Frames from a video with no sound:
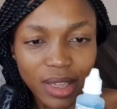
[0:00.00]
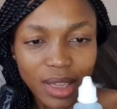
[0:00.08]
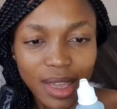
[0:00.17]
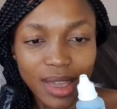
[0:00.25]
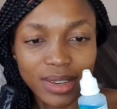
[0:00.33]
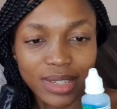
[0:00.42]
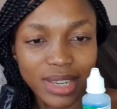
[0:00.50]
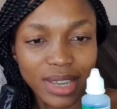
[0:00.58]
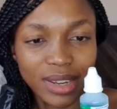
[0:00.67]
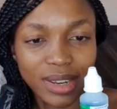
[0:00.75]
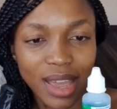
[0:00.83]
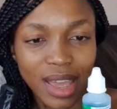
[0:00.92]
and
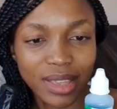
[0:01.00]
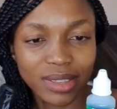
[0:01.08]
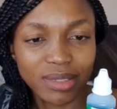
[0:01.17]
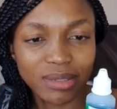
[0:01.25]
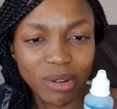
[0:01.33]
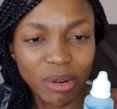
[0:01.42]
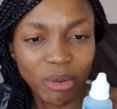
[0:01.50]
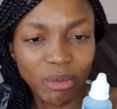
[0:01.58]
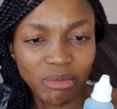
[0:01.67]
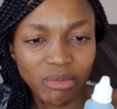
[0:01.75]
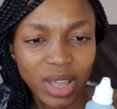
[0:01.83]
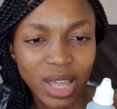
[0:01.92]
it has
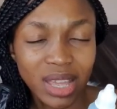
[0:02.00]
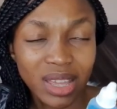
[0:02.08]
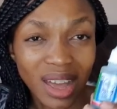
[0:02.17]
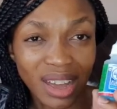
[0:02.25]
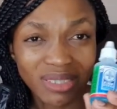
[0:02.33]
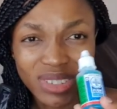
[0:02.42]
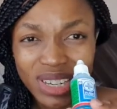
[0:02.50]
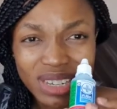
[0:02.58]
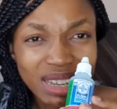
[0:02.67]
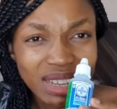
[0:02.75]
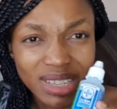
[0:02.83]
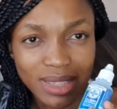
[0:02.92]
no
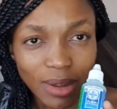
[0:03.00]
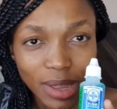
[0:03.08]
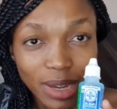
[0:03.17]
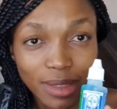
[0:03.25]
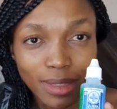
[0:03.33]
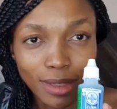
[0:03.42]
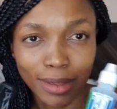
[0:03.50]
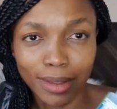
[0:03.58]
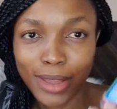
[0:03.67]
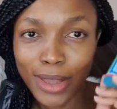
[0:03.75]
aftertaste or anything.